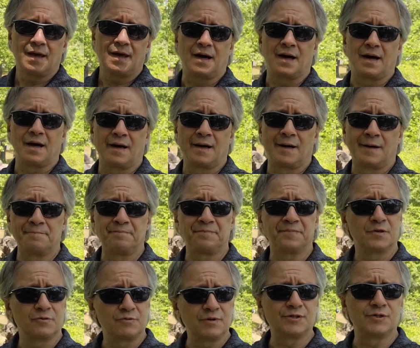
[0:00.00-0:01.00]

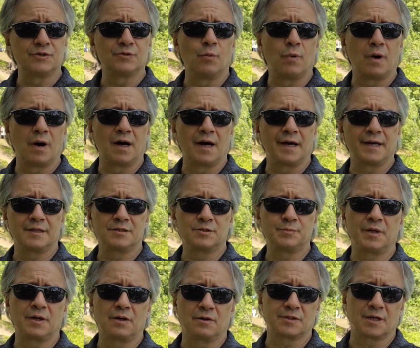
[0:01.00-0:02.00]
The reason why is
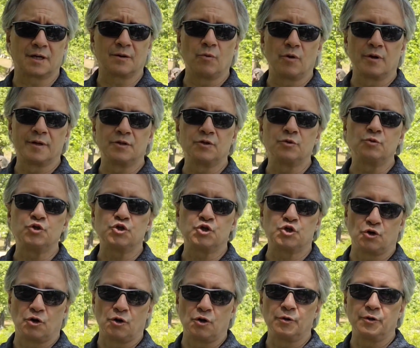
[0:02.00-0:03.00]
because I wanted to
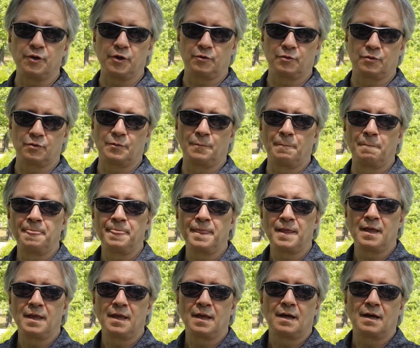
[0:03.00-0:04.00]
show you
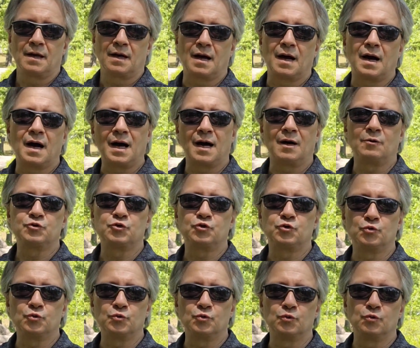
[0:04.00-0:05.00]
how
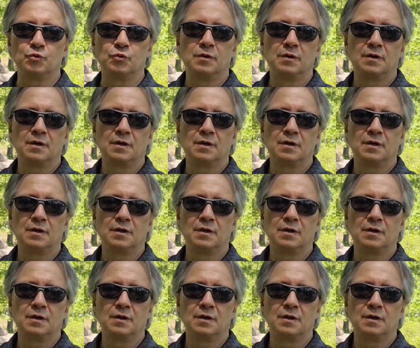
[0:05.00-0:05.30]
to